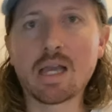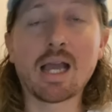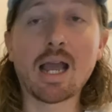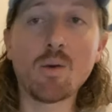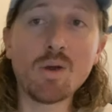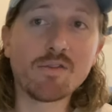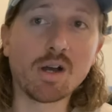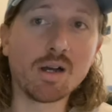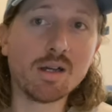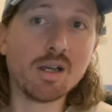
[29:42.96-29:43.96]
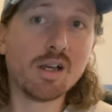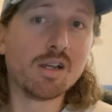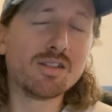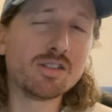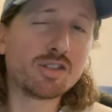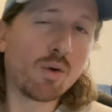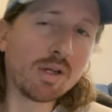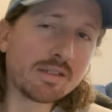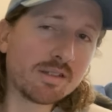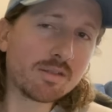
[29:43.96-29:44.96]
However, the
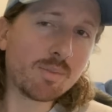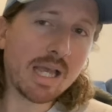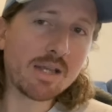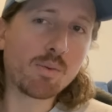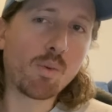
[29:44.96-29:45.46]
choices made